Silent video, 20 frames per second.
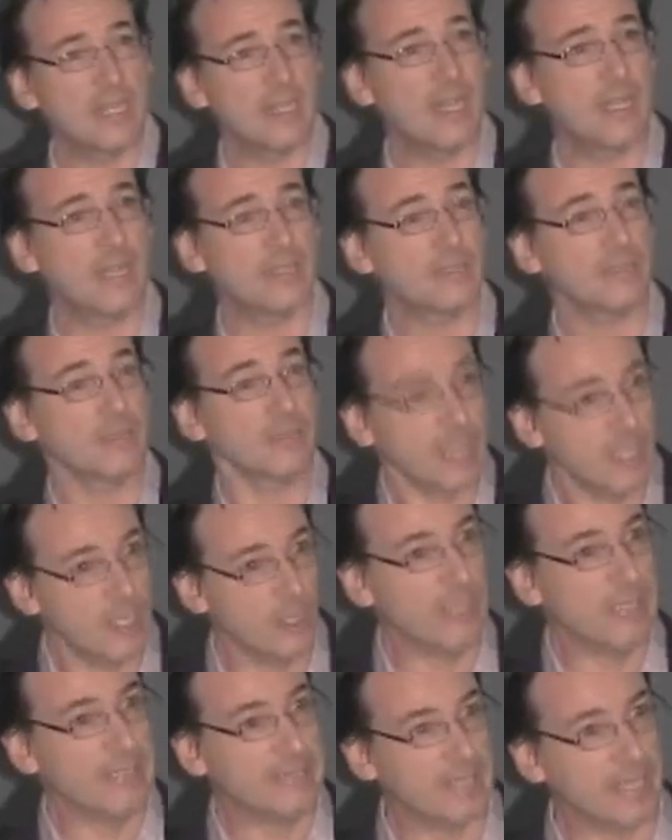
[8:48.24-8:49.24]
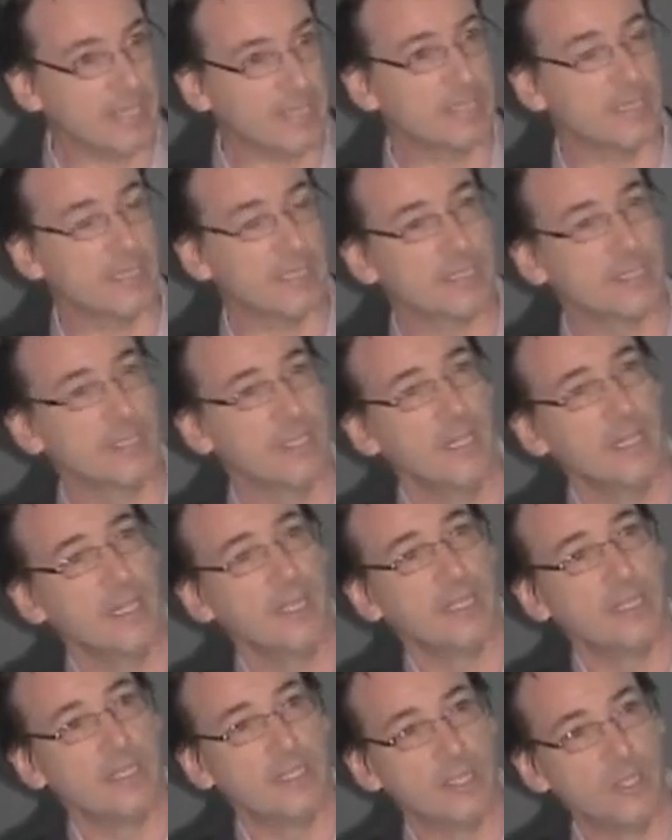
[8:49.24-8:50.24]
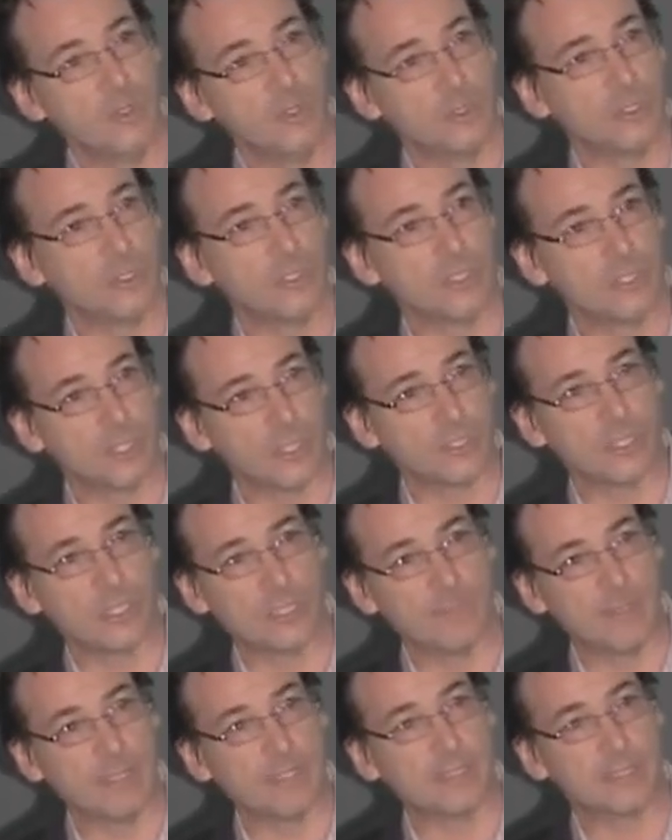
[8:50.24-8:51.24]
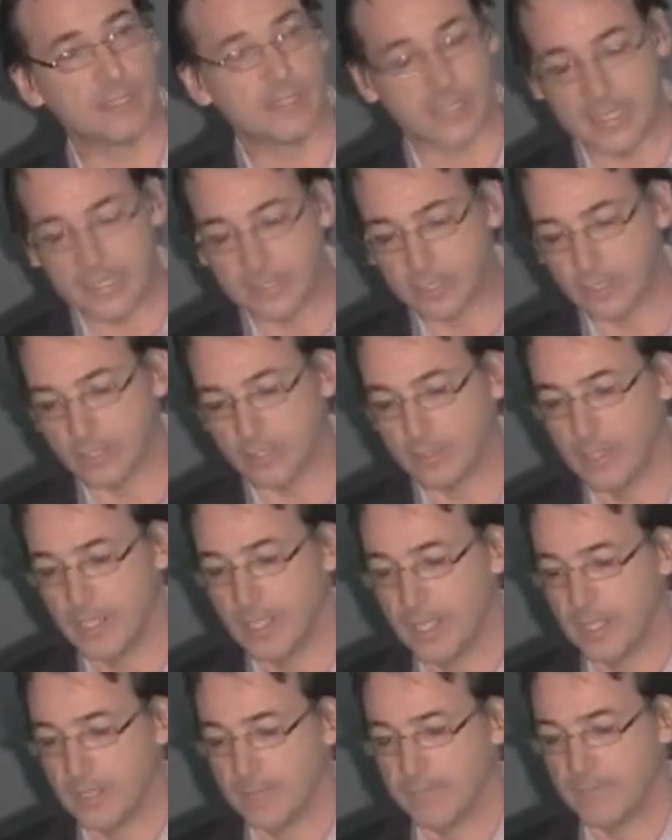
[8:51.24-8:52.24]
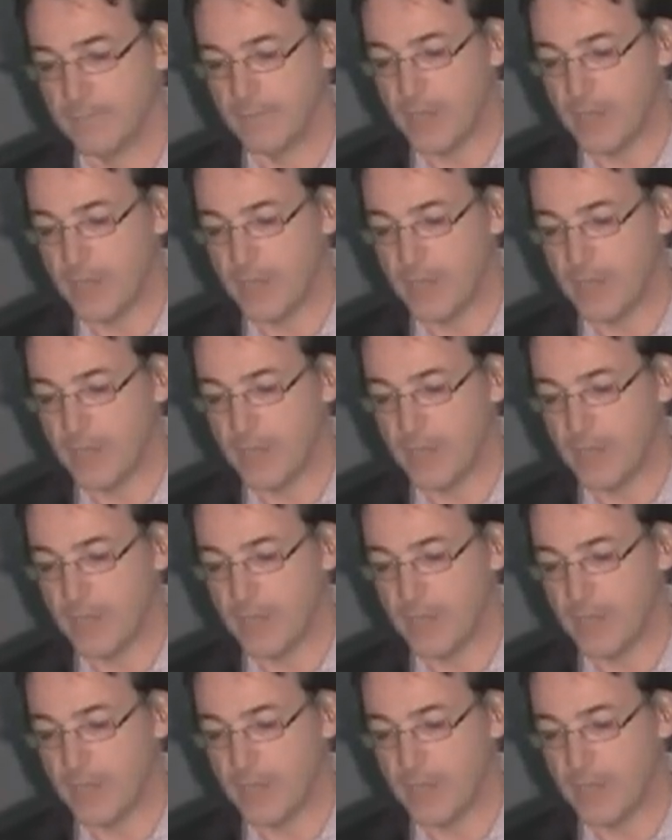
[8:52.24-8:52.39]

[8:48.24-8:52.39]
NASA has here in Texas, in Houston, Johnson Space Center,